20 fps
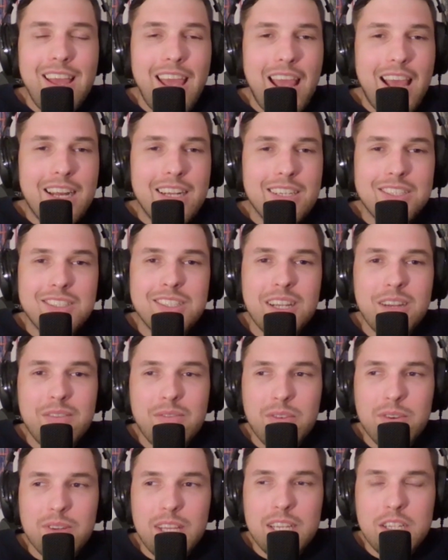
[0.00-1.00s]
And I just think
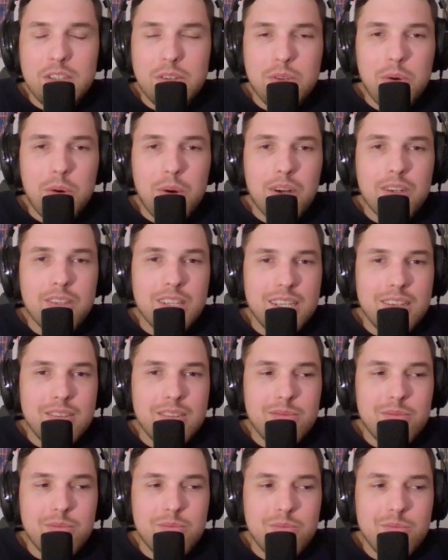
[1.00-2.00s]
for like New York, like
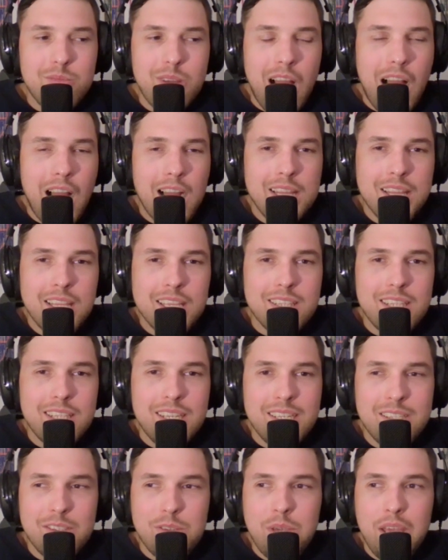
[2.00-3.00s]
I think
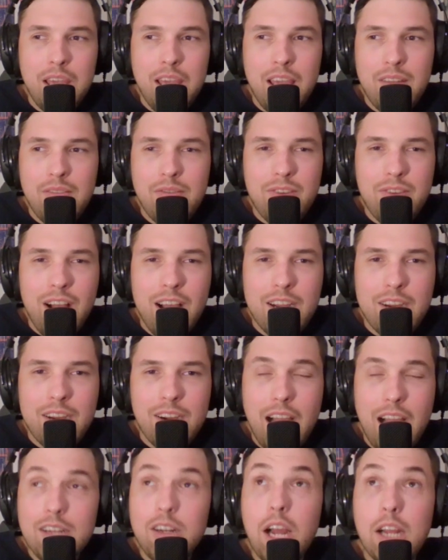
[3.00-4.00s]
that you can't fire.
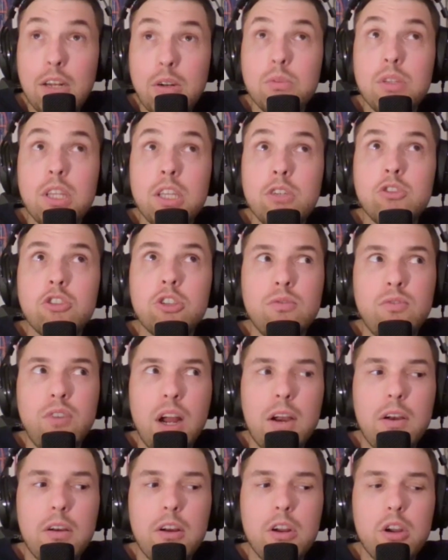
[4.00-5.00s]
I don't think you should
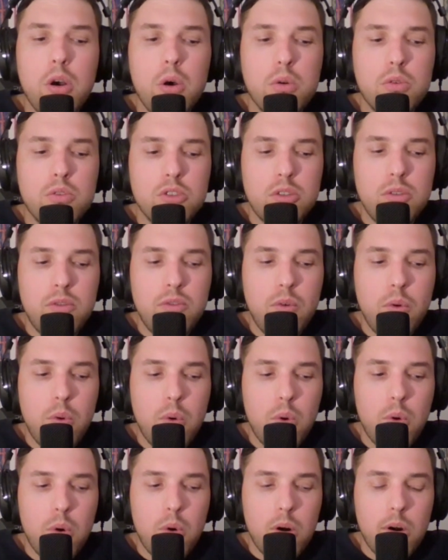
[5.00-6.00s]
fire a coach
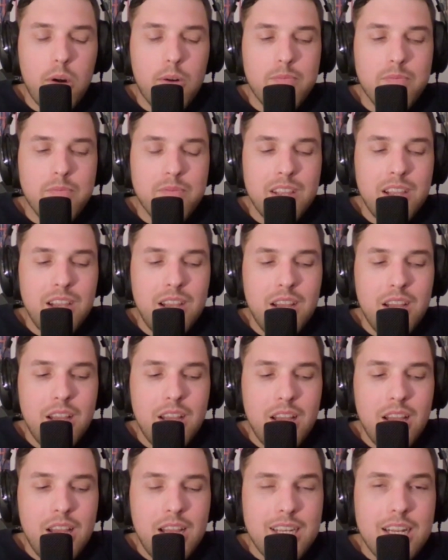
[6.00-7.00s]
for
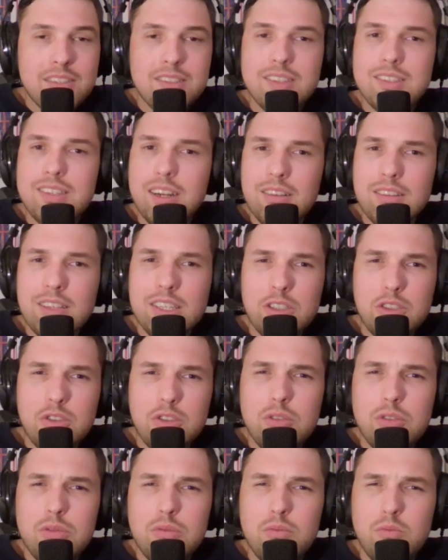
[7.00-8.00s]
necessarily
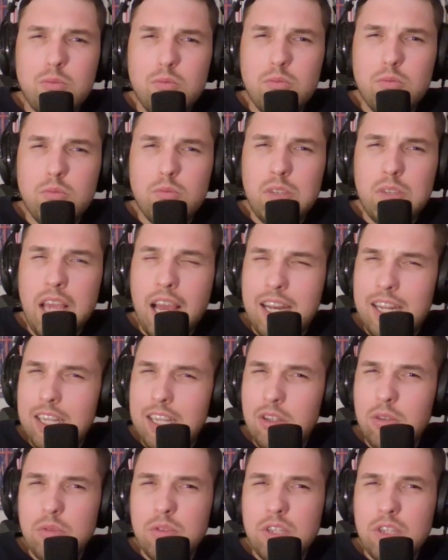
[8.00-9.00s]

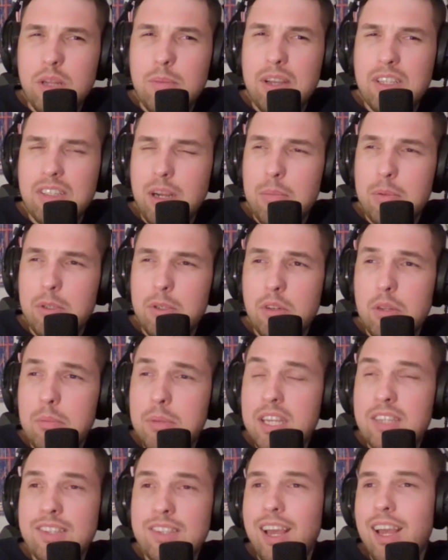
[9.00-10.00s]
getting you to the best opportunity
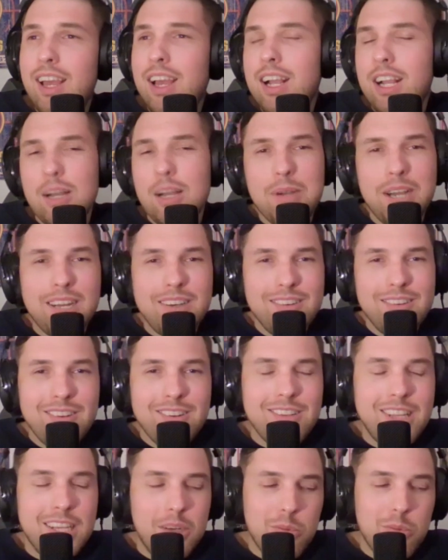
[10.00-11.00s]
because come on,
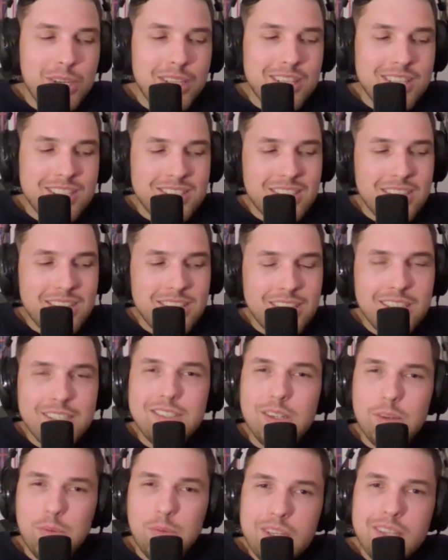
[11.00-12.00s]
like realistically,
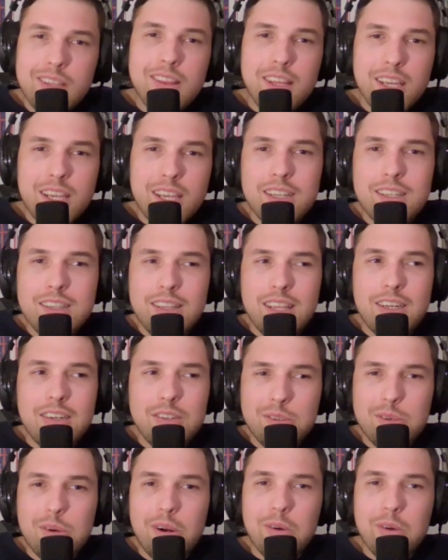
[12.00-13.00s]
did we think that
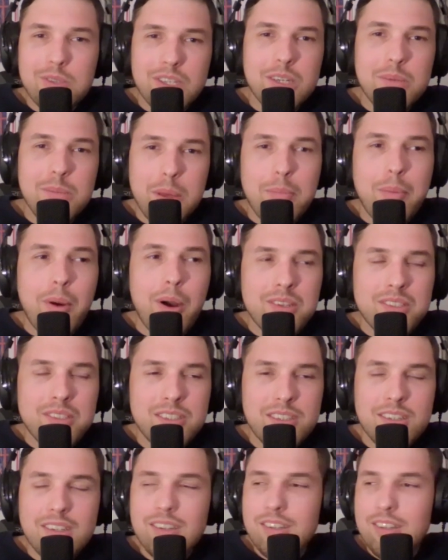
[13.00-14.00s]
New York was going to beat
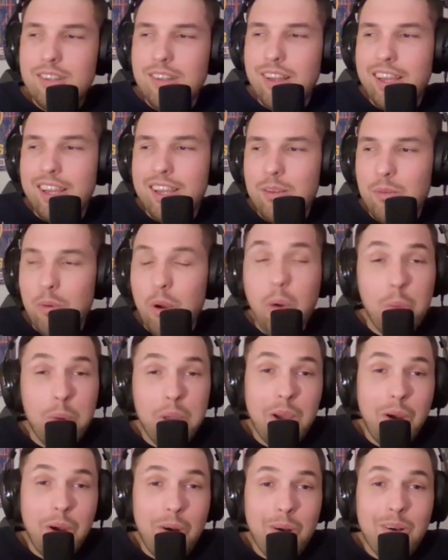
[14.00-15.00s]
Boston? Like
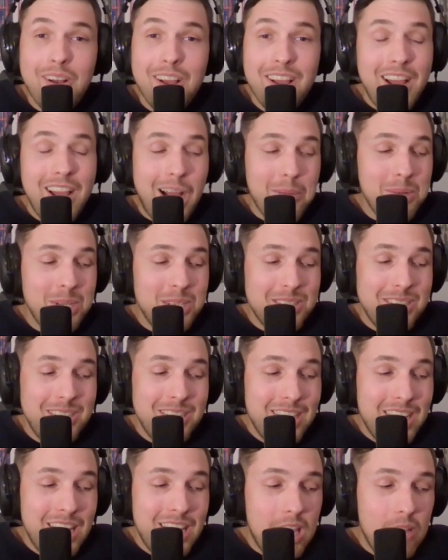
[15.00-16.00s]
I mean,
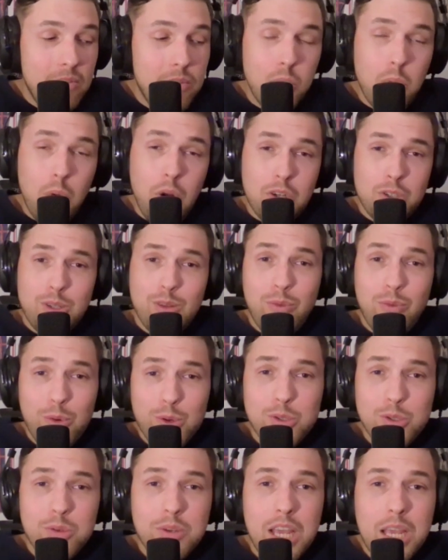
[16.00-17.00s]
if you watch the
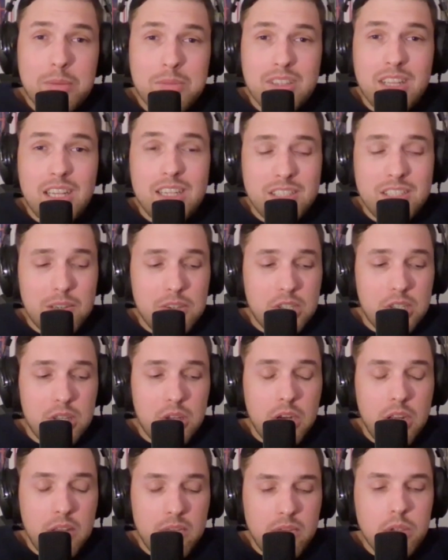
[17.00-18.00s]
first 2 games of that series
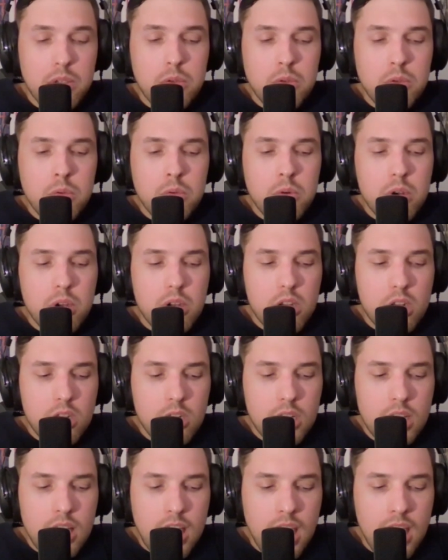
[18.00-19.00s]
alone, if you
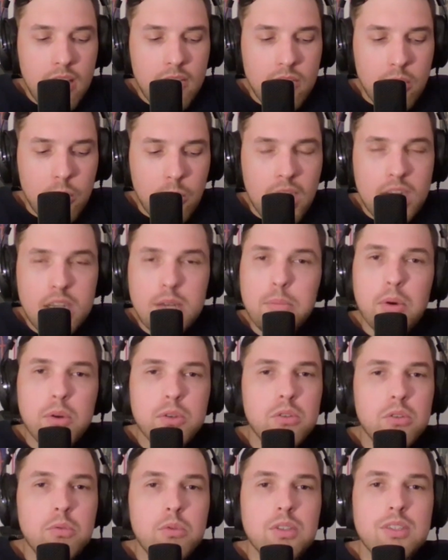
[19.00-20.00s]
gave a random
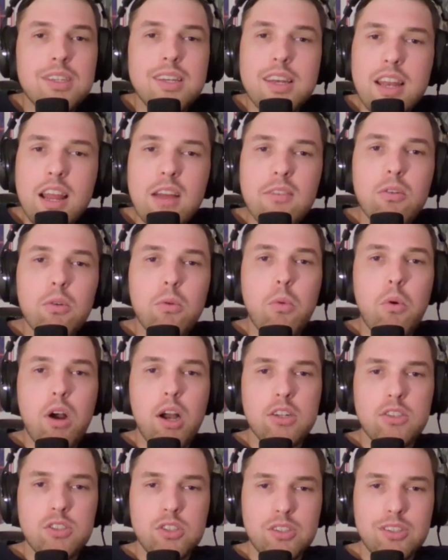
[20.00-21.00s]
person who has never
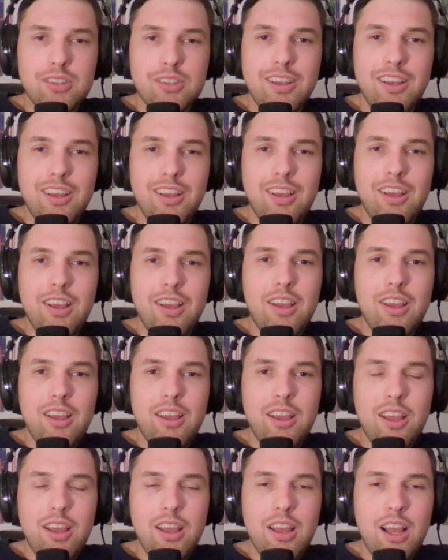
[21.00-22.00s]
watched
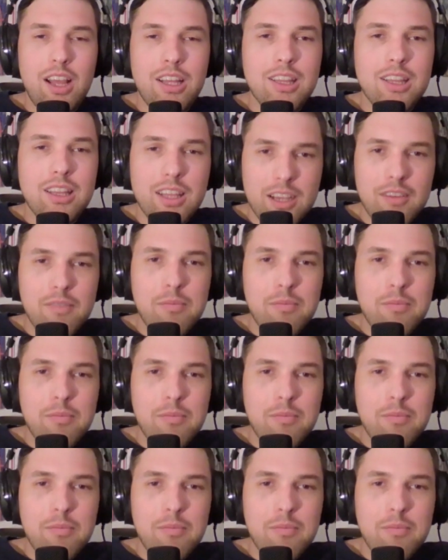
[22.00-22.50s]
a lick